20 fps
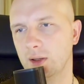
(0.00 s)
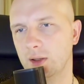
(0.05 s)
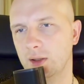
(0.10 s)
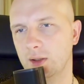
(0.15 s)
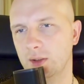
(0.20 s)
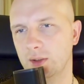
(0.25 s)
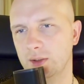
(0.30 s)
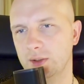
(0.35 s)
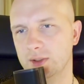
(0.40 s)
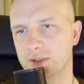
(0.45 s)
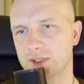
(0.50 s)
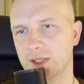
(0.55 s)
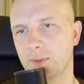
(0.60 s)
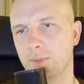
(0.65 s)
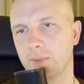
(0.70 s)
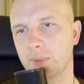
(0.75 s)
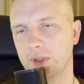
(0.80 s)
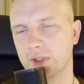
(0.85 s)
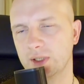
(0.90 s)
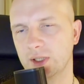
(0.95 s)
in some
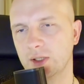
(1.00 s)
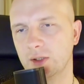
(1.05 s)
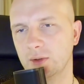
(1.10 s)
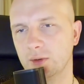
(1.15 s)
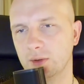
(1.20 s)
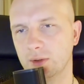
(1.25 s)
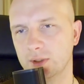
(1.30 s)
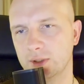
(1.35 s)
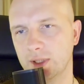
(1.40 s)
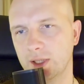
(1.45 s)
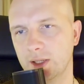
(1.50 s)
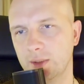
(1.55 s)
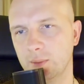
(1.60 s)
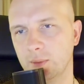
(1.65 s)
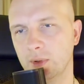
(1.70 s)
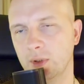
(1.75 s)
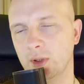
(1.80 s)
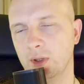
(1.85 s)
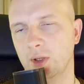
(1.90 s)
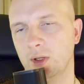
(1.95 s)
particular time.
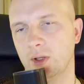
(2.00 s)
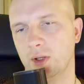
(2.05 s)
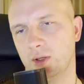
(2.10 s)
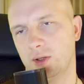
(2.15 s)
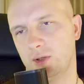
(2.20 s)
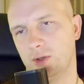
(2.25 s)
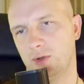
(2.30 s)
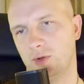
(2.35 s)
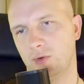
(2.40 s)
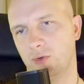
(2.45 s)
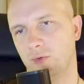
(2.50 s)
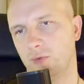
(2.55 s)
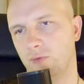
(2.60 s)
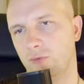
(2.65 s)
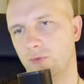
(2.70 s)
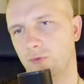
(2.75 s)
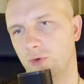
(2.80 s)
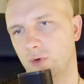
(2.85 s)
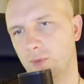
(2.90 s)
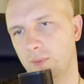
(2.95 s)
So
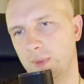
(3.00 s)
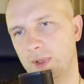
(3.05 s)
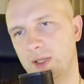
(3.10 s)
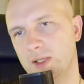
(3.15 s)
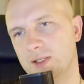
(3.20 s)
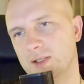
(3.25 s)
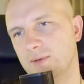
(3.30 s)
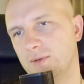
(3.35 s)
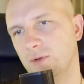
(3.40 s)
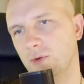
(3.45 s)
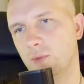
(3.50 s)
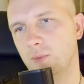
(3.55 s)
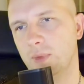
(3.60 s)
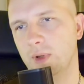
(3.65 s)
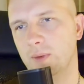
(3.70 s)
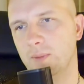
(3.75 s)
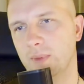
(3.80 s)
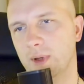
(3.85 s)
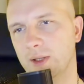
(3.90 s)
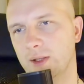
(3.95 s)
for me it will be
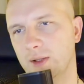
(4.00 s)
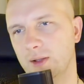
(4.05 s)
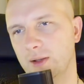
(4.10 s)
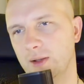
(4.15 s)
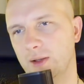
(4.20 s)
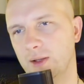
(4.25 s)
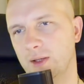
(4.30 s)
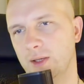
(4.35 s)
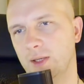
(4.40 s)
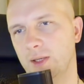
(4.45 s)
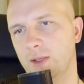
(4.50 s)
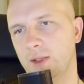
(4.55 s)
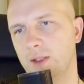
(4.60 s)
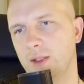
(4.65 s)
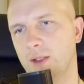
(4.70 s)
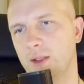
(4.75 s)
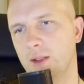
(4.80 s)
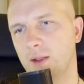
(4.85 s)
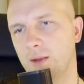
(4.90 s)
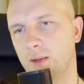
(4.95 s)
manually
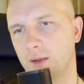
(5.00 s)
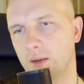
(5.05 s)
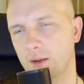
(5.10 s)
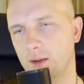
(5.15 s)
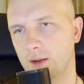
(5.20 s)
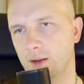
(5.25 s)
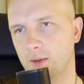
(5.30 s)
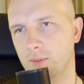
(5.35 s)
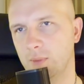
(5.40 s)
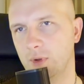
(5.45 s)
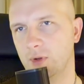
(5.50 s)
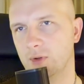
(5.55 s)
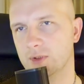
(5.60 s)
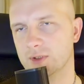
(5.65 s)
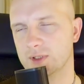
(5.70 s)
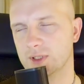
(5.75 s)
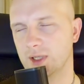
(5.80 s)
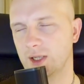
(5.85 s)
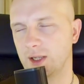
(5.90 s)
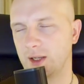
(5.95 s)
released
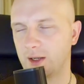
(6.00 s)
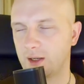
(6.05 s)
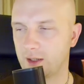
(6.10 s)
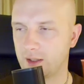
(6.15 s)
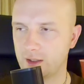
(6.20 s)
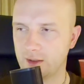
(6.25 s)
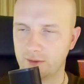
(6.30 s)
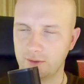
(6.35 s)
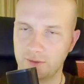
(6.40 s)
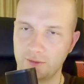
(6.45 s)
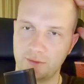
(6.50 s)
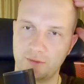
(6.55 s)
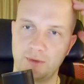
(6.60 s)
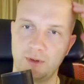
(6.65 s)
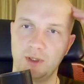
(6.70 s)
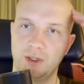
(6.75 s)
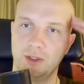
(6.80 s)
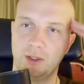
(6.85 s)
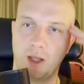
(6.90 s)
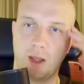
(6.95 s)
because I have
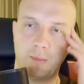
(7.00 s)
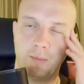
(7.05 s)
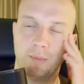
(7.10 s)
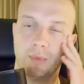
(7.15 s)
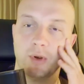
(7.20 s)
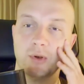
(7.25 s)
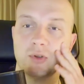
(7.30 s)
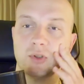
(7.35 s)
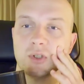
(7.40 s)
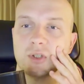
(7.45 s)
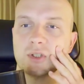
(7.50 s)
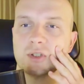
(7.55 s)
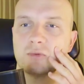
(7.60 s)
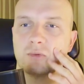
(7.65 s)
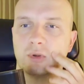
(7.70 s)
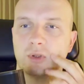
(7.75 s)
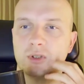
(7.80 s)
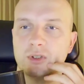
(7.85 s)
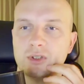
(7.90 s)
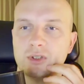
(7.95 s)
in-app purchase what is